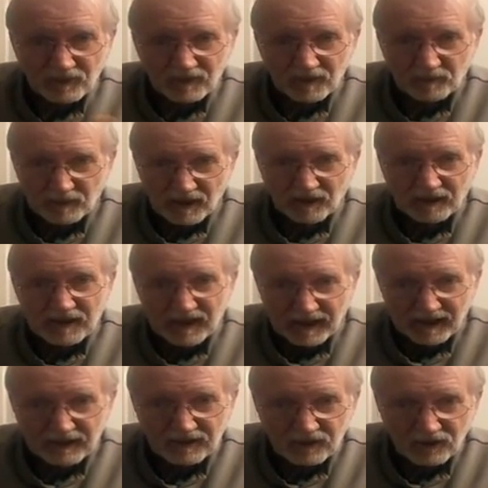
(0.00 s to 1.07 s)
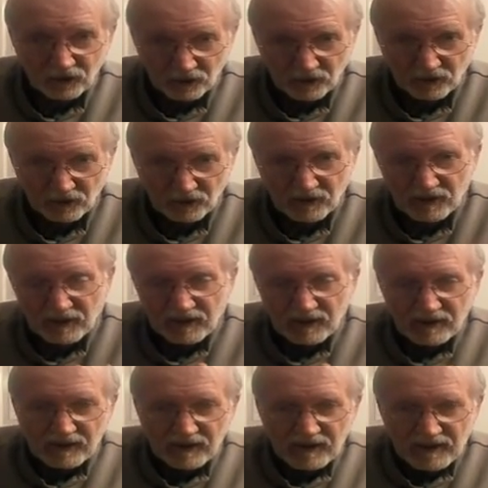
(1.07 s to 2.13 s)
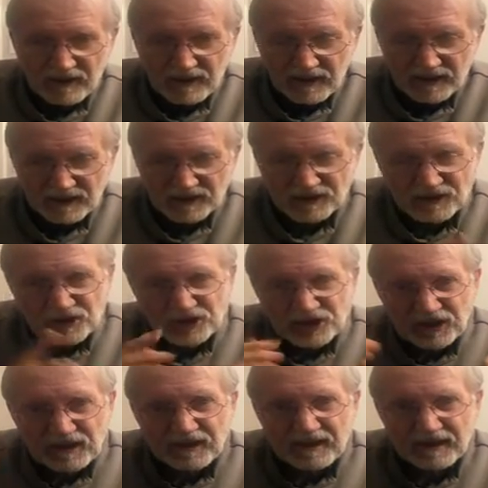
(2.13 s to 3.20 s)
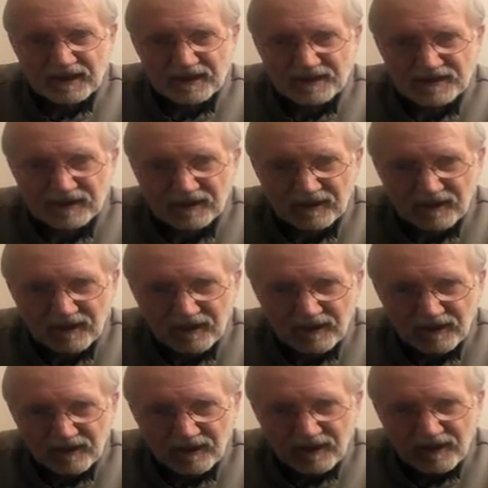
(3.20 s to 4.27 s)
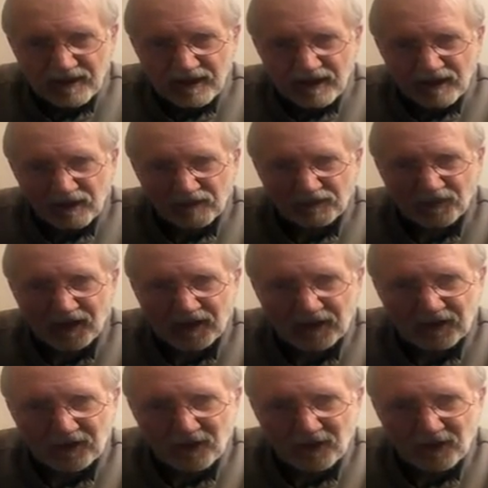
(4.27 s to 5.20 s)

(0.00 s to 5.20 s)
about Kat Kerr is that she has elevated